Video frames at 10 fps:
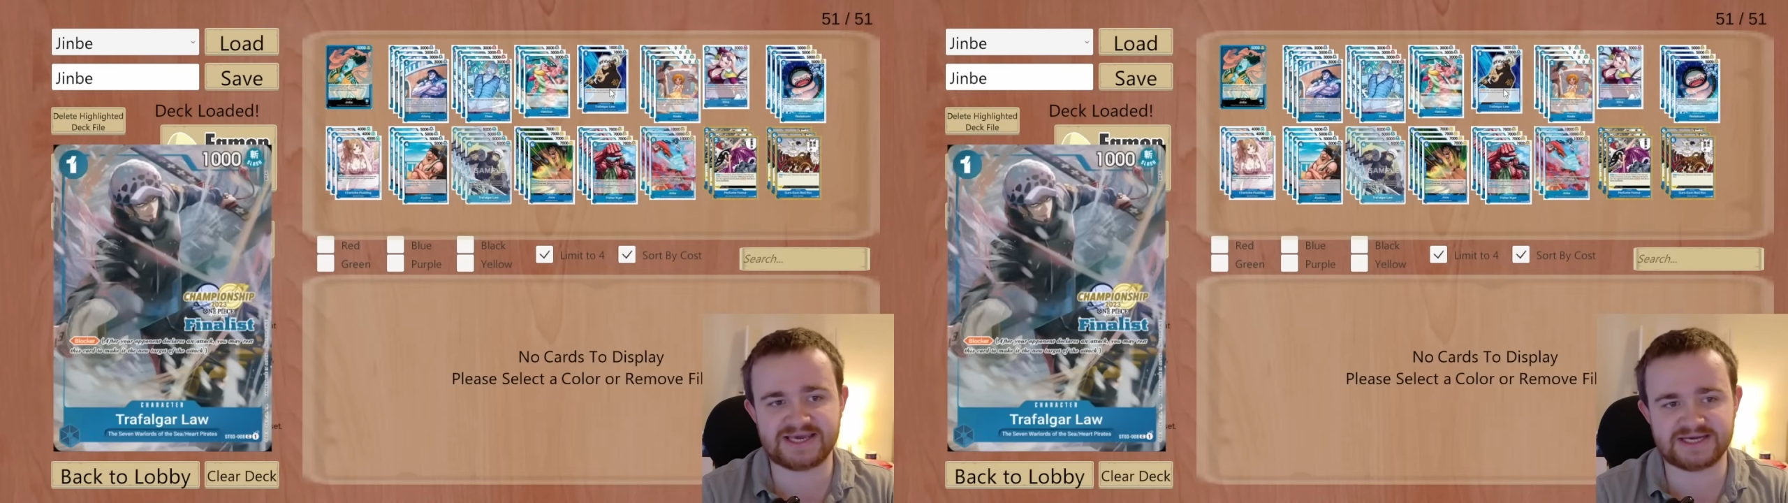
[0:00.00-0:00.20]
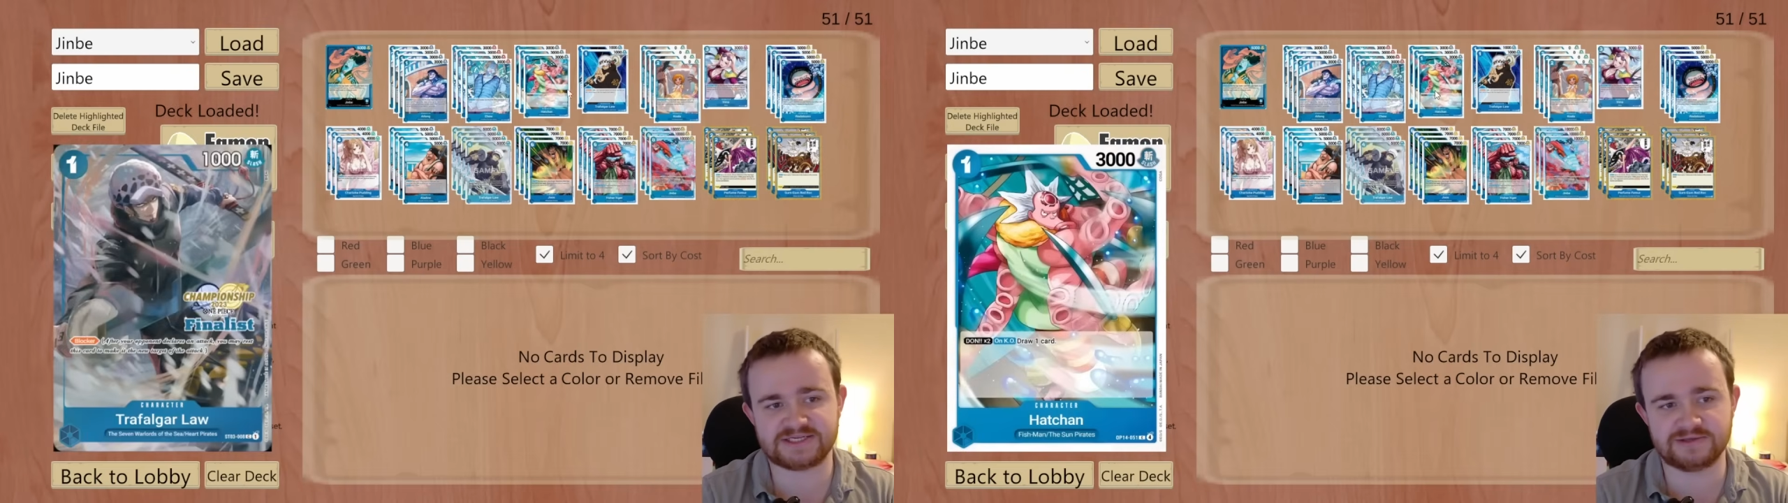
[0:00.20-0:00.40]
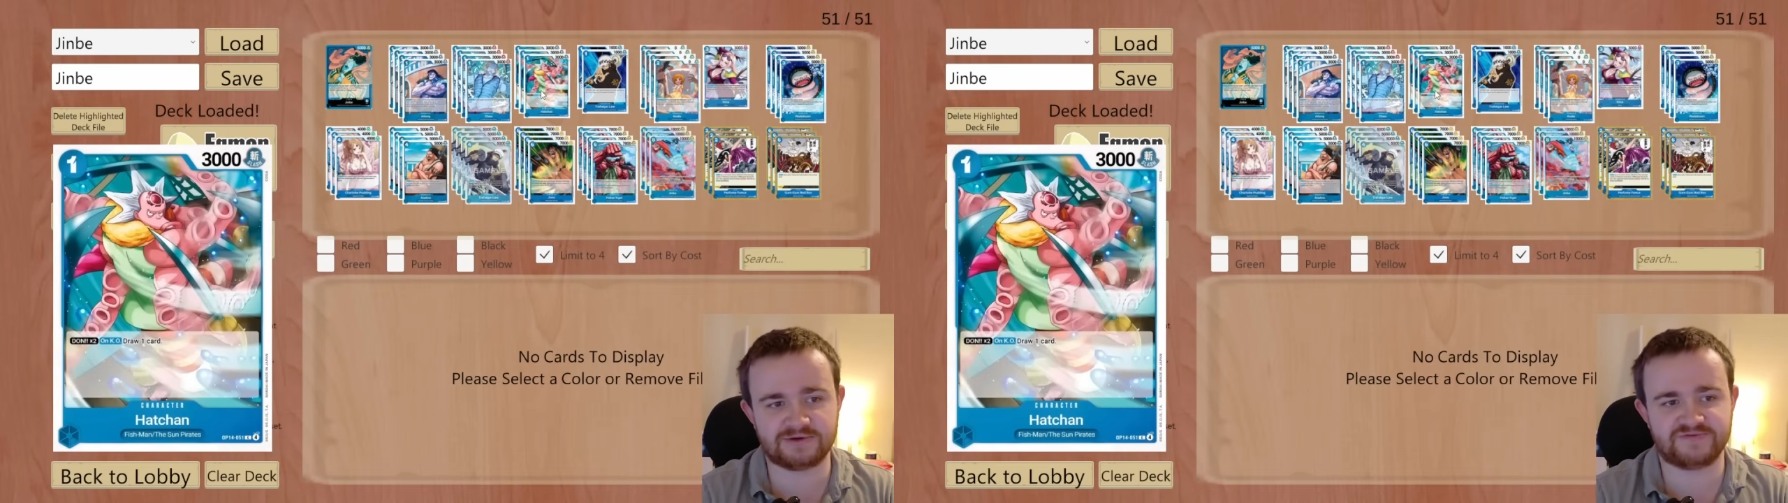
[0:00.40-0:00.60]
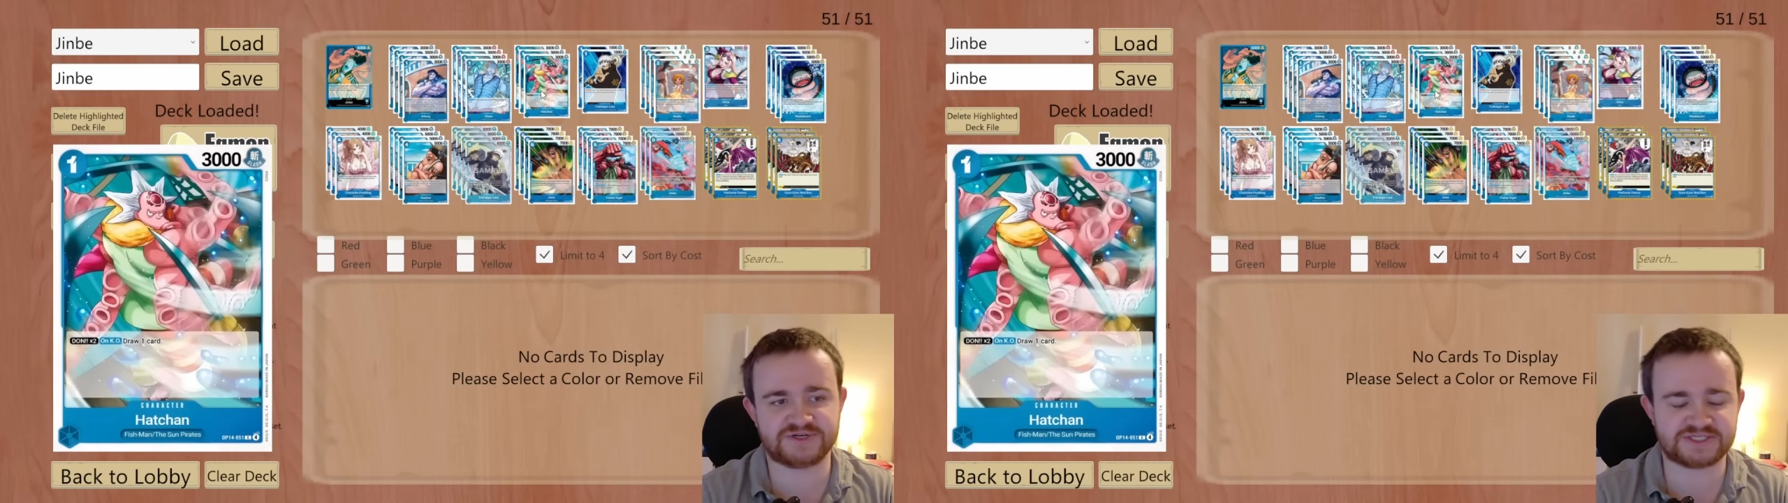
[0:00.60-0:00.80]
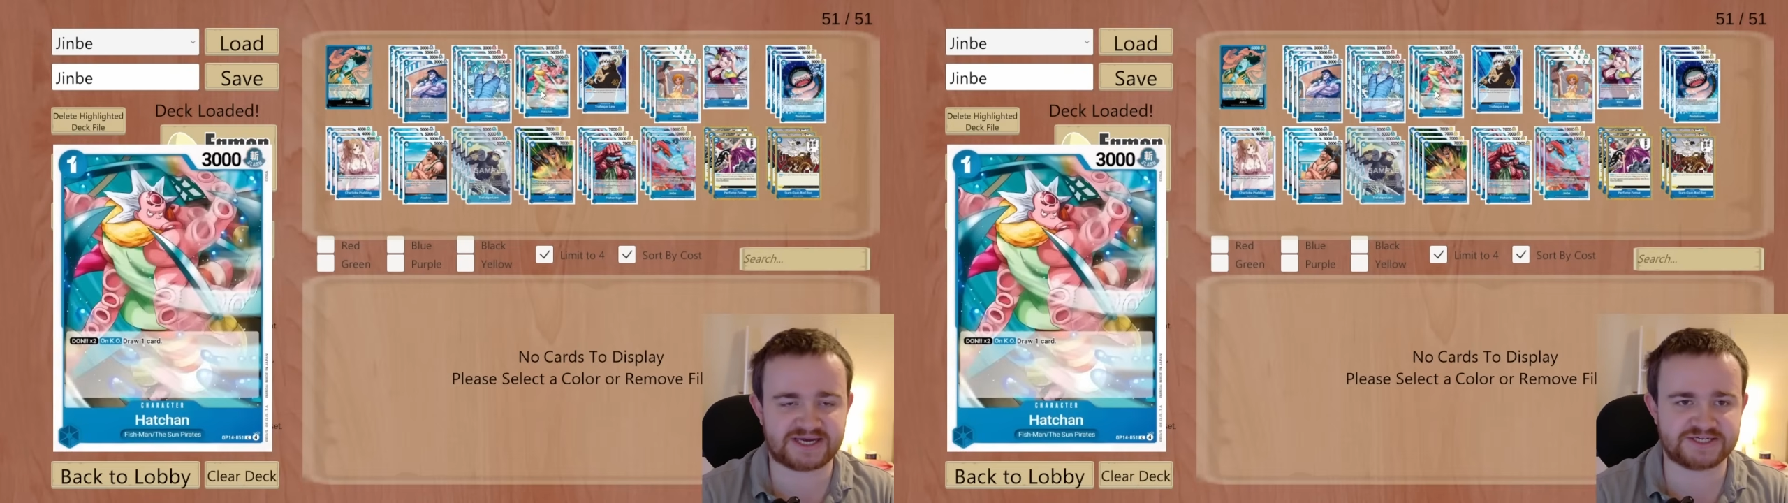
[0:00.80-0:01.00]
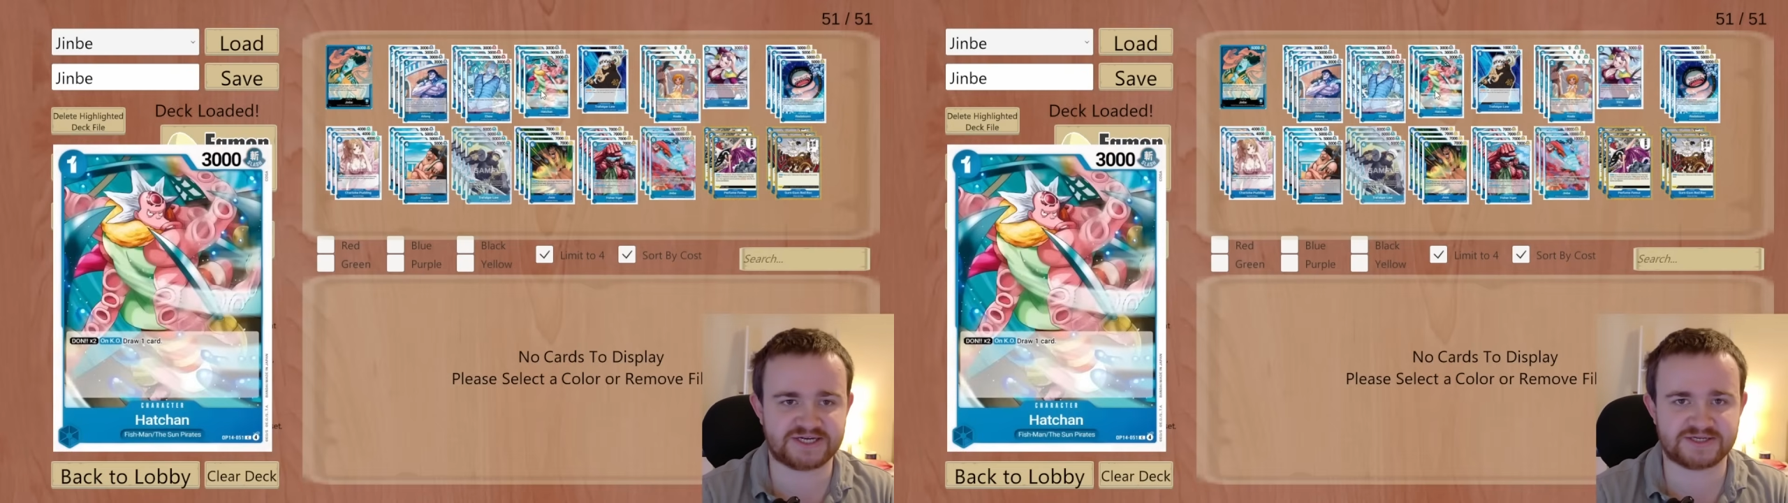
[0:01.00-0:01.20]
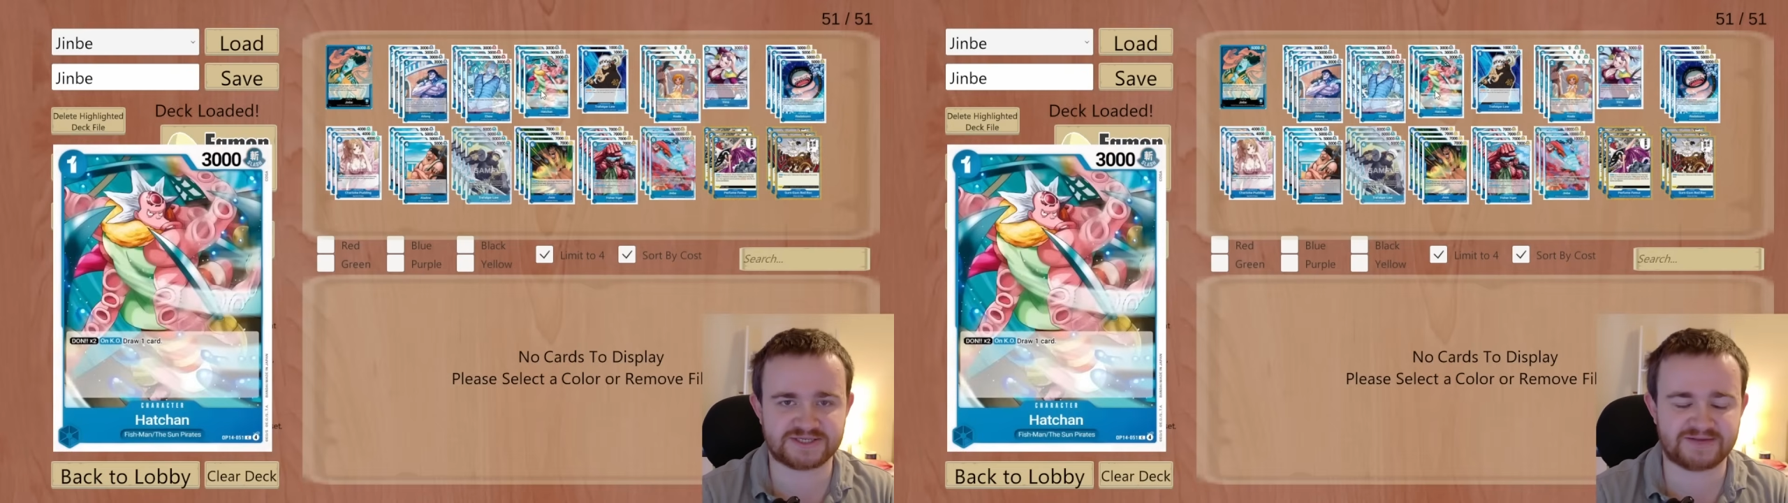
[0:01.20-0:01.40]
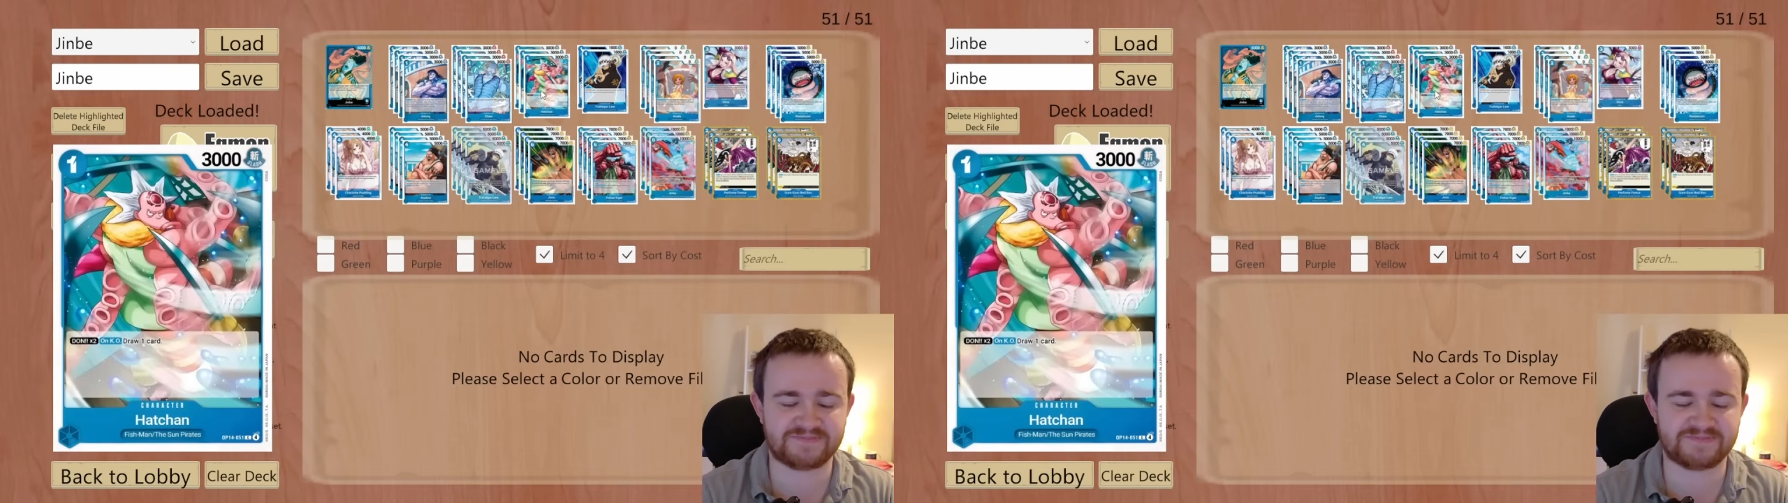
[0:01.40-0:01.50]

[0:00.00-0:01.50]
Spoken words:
yes, Law versus Hatchan doesn't